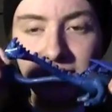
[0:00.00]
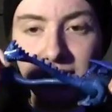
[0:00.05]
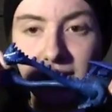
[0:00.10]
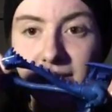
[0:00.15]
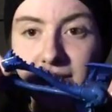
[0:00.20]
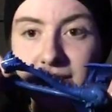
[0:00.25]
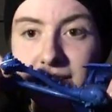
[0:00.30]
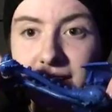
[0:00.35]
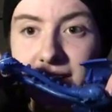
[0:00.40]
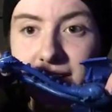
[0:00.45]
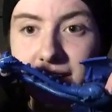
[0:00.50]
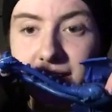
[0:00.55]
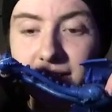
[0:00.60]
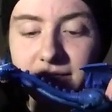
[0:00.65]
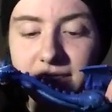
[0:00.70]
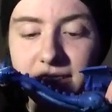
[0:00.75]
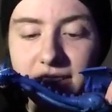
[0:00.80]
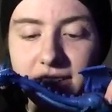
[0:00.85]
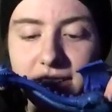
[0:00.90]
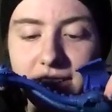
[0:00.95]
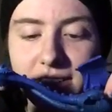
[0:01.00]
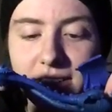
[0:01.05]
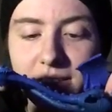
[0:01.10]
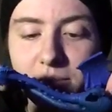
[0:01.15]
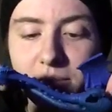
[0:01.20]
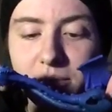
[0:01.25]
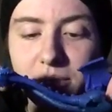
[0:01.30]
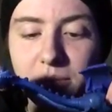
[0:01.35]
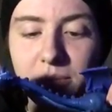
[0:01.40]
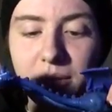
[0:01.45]
Dante left it in the
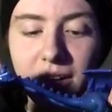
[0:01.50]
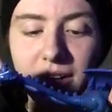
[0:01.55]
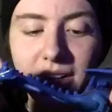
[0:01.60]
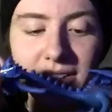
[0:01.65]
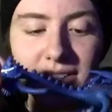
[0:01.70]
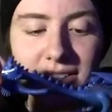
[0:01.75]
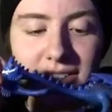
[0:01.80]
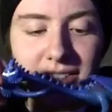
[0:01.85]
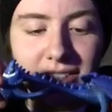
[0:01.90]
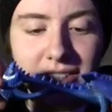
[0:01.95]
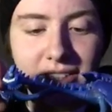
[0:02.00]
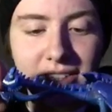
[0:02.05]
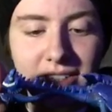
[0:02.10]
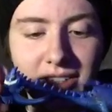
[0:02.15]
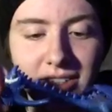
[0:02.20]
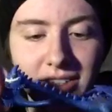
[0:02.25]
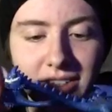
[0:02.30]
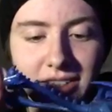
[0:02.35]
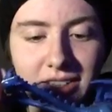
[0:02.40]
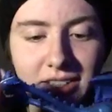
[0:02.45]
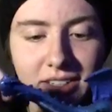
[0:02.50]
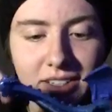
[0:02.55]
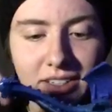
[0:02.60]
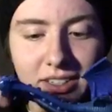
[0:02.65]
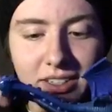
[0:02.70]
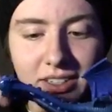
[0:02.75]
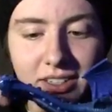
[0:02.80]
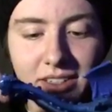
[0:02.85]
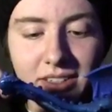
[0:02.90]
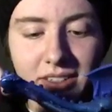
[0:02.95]
blue box,
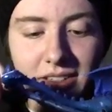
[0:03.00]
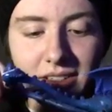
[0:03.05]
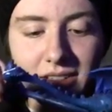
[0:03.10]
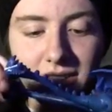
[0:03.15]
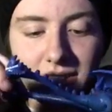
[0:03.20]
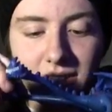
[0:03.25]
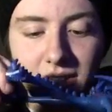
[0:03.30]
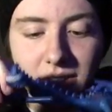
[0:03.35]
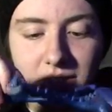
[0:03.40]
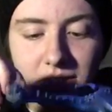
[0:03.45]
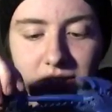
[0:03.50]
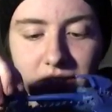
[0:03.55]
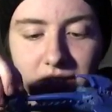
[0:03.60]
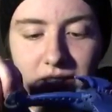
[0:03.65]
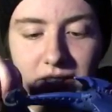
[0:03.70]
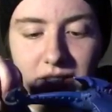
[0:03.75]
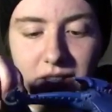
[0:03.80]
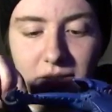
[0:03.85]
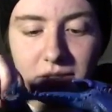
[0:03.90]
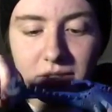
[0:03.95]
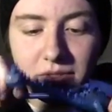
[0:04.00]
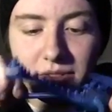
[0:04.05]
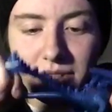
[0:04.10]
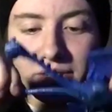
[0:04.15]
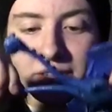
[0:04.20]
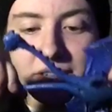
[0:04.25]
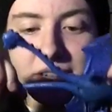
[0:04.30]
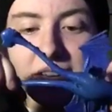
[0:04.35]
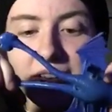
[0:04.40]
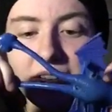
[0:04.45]
and Hollow thought that was
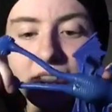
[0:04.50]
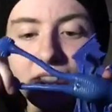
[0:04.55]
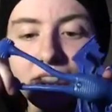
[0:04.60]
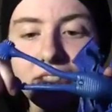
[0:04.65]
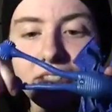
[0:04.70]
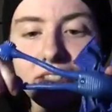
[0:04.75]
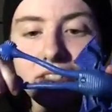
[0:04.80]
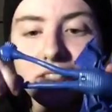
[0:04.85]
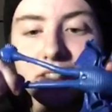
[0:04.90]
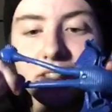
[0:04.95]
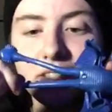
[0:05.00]
very nice.